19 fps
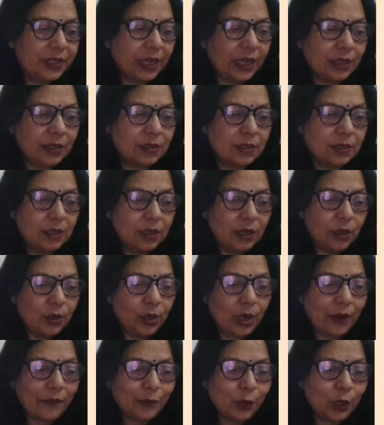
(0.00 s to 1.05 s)
Yes.
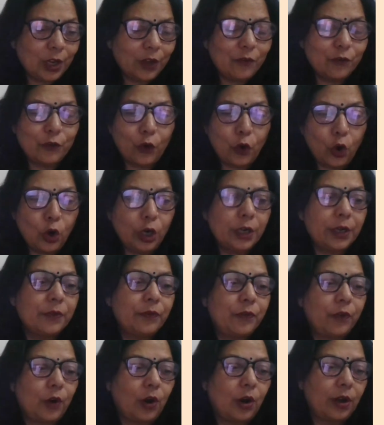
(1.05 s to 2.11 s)
You have to give volt
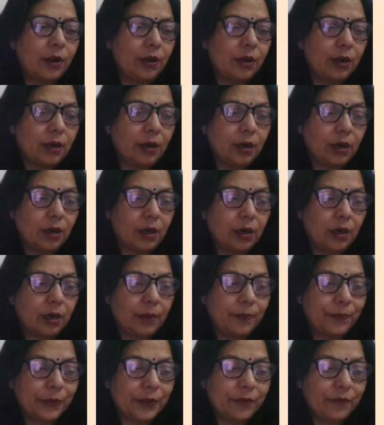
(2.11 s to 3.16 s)
for uh,
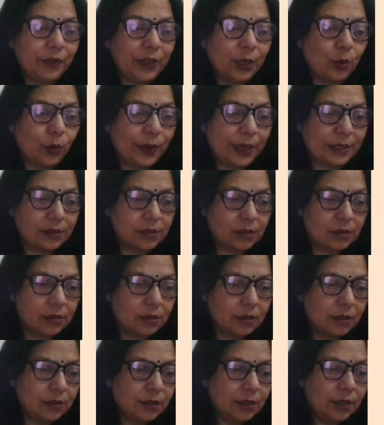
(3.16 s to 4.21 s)
V O S.
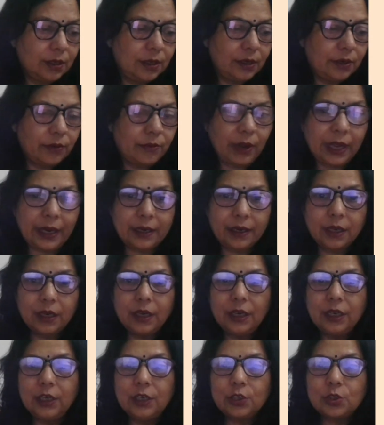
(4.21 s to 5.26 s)
Right.
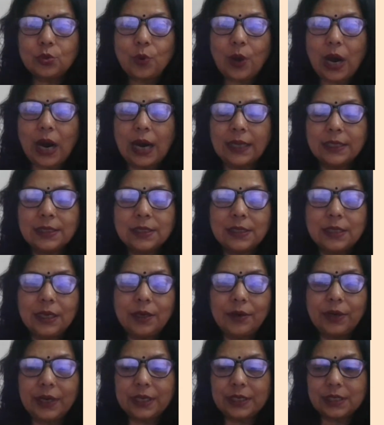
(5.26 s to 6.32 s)
So answer
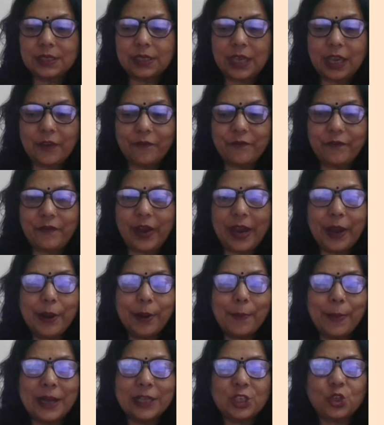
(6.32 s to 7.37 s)
is C.
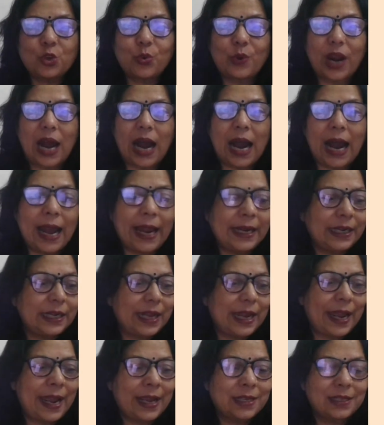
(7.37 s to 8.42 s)
Very much right.
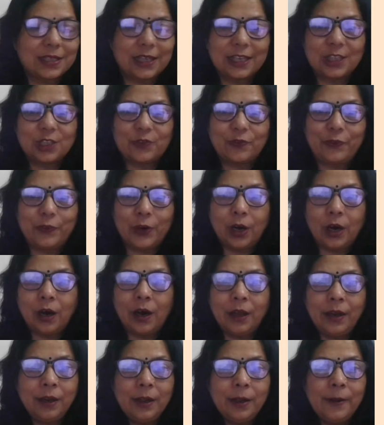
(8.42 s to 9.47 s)
X is
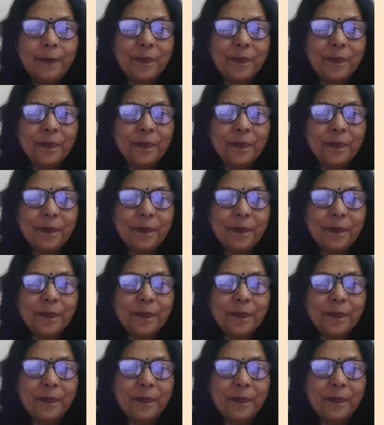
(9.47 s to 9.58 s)
fern.